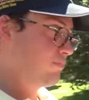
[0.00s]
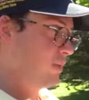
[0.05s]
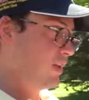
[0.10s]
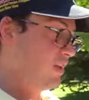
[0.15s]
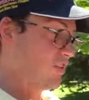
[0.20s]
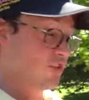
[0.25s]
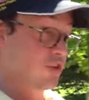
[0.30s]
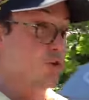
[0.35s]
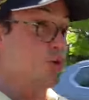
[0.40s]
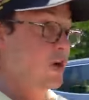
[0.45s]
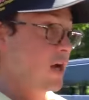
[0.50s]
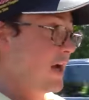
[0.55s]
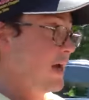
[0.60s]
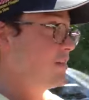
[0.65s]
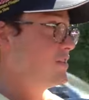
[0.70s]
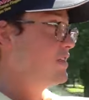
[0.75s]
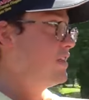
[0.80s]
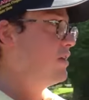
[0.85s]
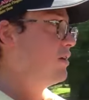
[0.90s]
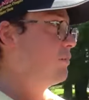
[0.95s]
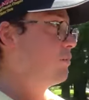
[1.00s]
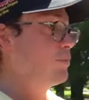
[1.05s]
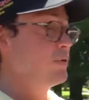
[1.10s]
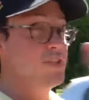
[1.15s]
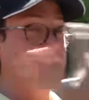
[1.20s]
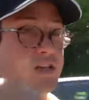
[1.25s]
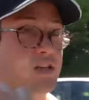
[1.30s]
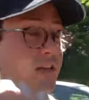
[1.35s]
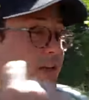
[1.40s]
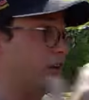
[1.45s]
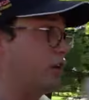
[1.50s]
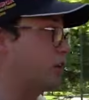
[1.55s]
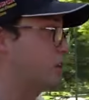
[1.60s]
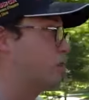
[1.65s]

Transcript: it's a good idea, particularly in a